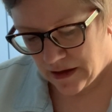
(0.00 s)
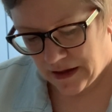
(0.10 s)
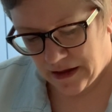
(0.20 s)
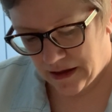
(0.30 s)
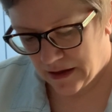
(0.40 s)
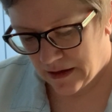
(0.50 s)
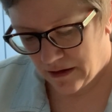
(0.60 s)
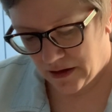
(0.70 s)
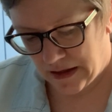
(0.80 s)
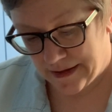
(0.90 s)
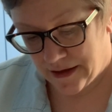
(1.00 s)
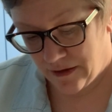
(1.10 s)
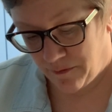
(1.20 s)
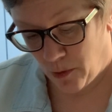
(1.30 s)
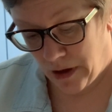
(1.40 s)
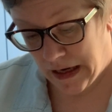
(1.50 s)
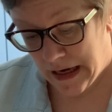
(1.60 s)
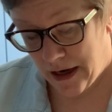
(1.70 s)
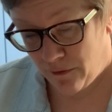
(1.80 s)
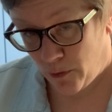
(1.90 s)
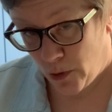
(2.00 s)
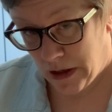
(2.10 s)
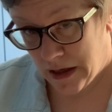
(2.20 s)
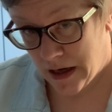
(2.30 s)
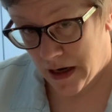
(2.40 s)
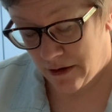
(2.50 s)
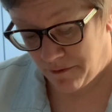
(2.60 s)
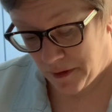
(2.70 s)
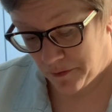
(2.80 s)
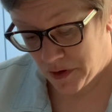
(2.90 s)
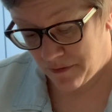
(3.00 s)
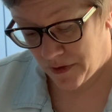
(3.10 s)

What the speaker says: in 1948, 49, 50,